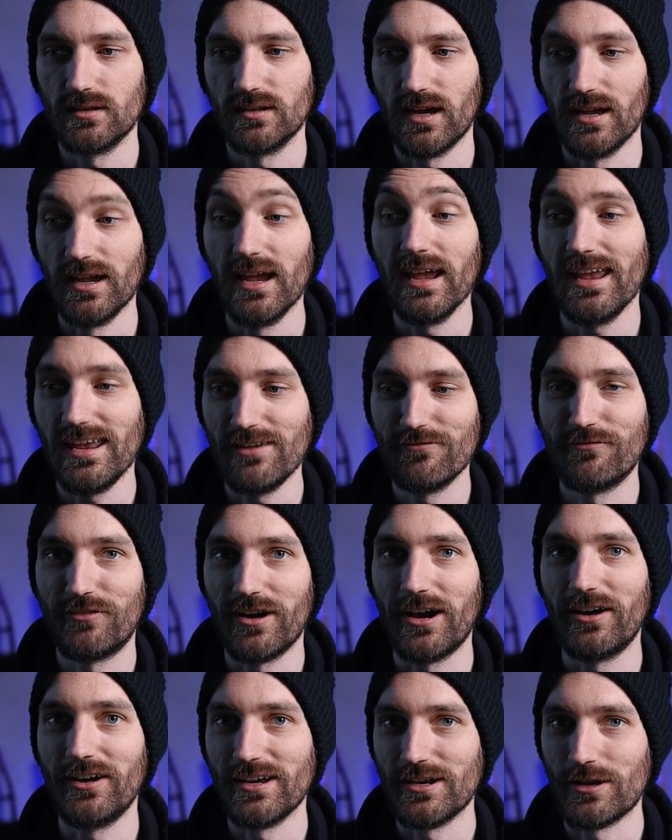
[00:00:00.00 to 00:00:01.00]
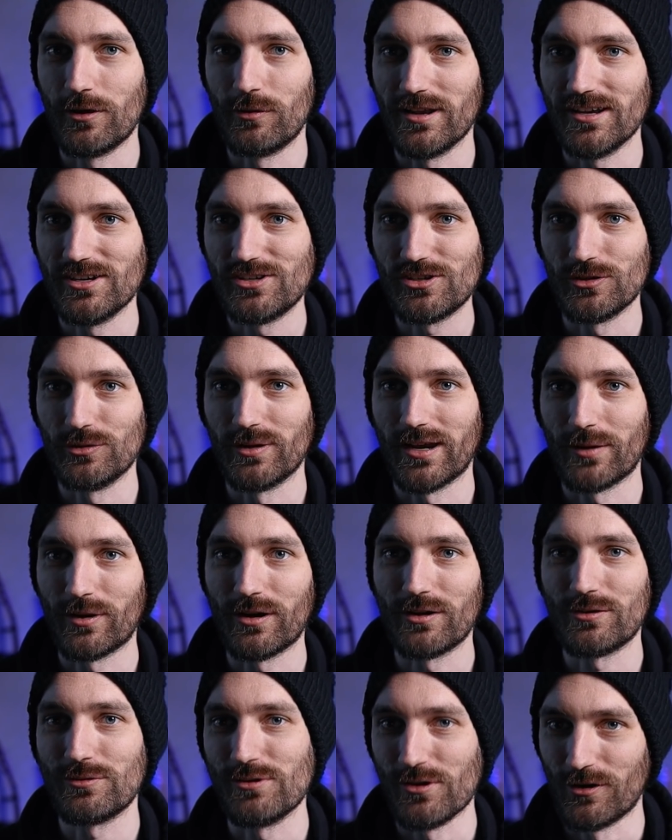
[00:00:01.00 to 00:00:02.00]
a very known issue, and I
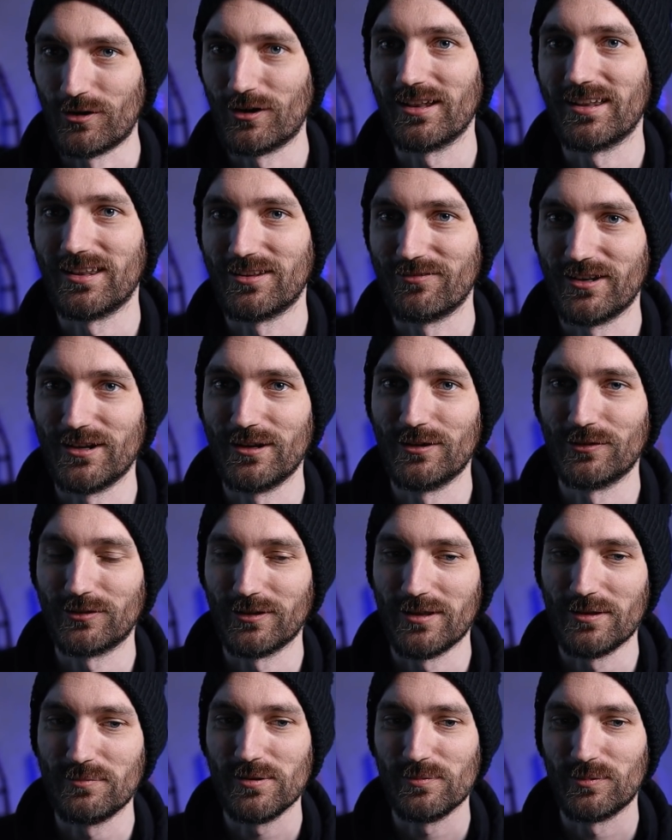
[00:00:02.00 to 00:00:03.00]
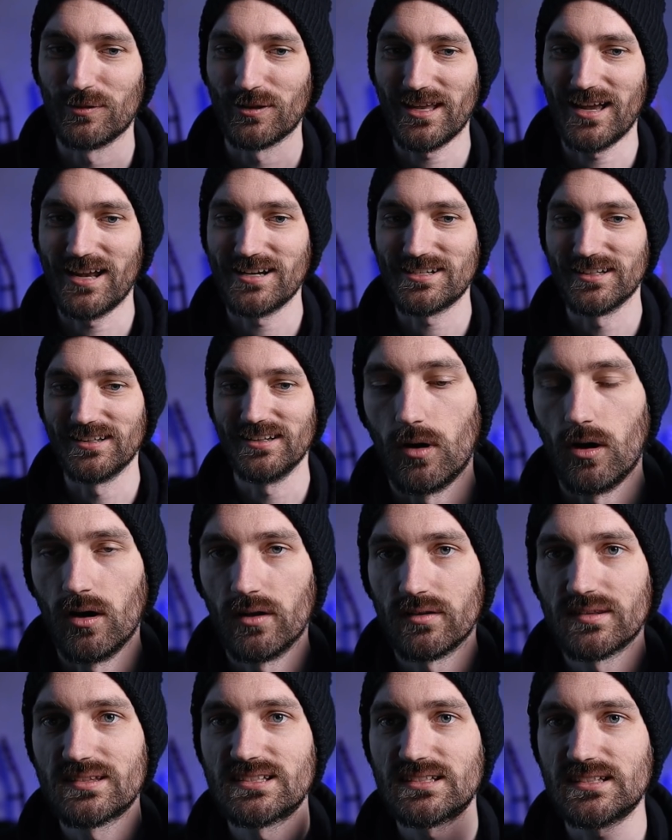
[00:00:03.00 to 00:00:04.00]
want to do it early in the video so that people catch it.
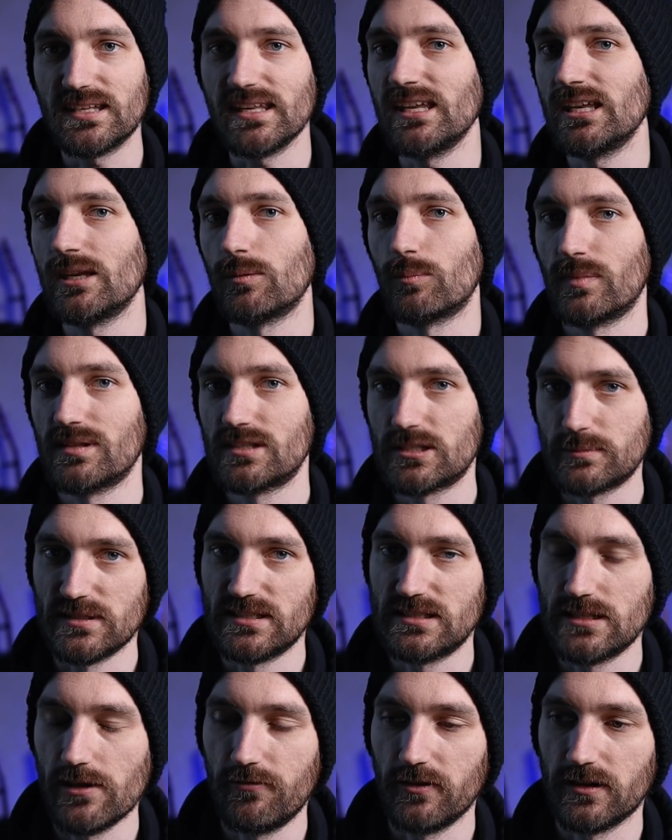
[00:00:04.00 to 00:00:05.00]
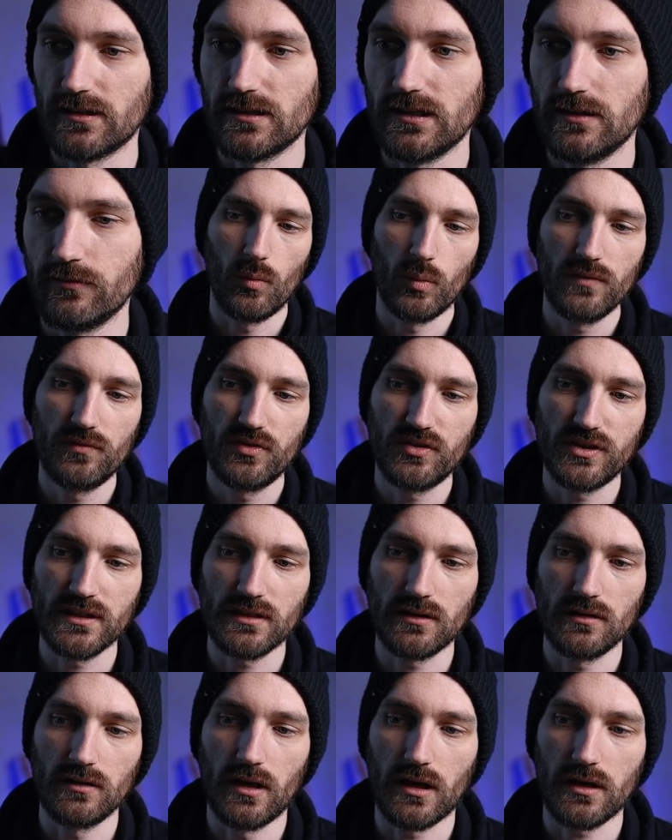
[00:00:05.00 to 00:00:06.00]
On Steam specifically, we've seen
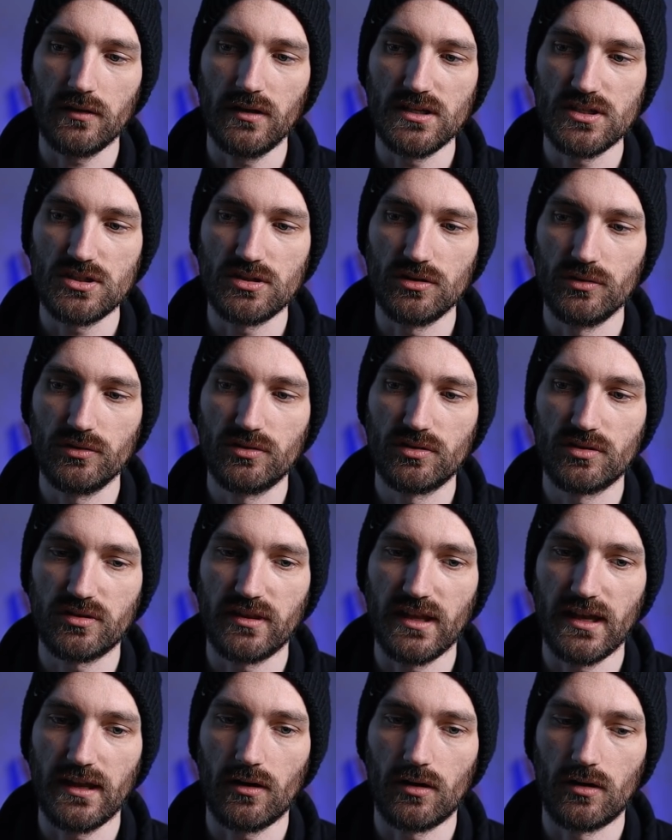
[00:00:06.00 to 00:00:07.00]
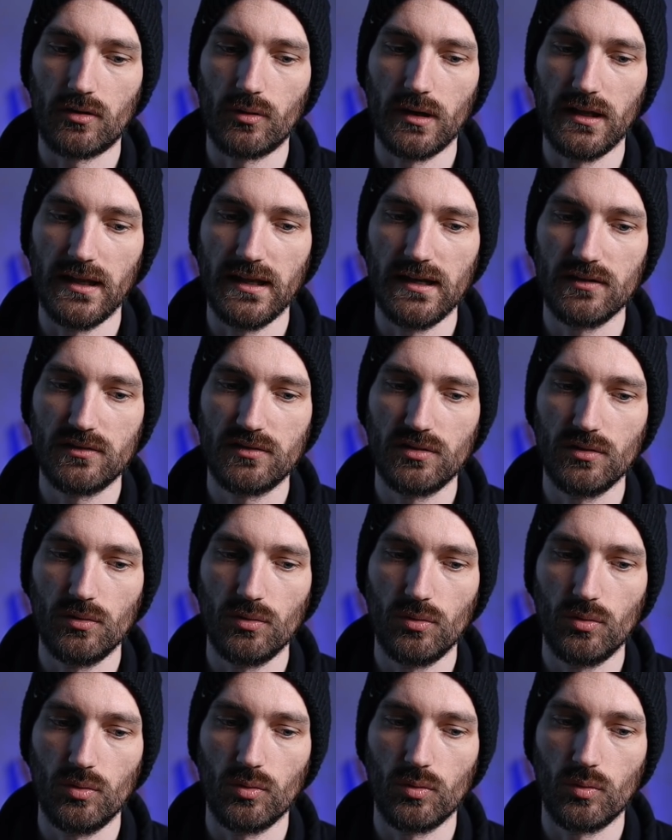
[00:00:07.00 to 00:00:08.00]
a lot of issues that are related
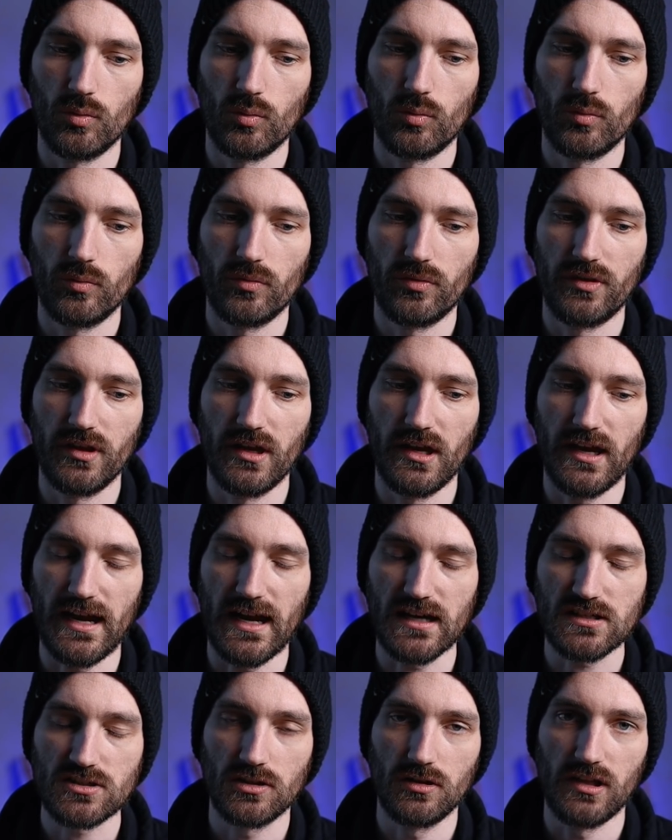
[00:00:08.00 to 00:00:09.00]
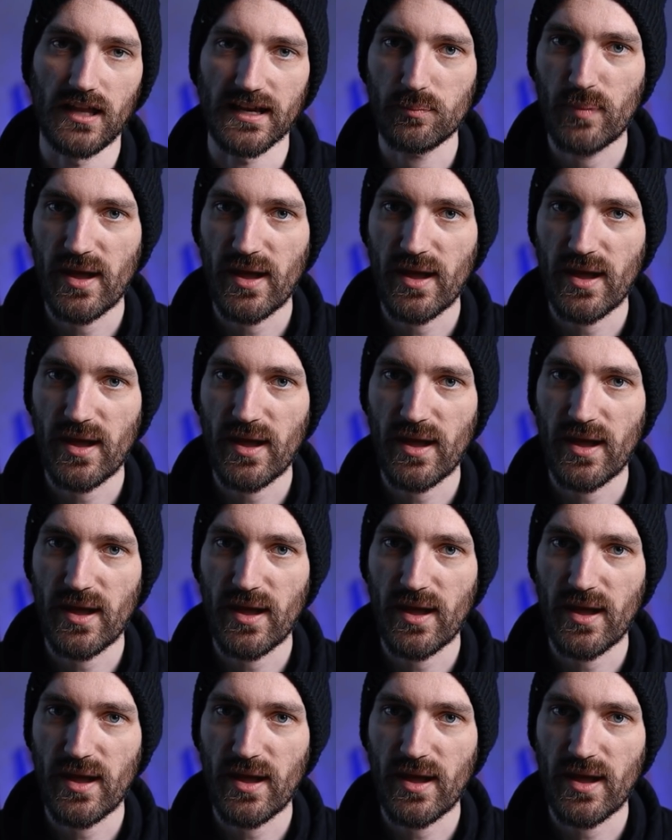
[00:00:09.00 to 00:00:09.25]
to the actual like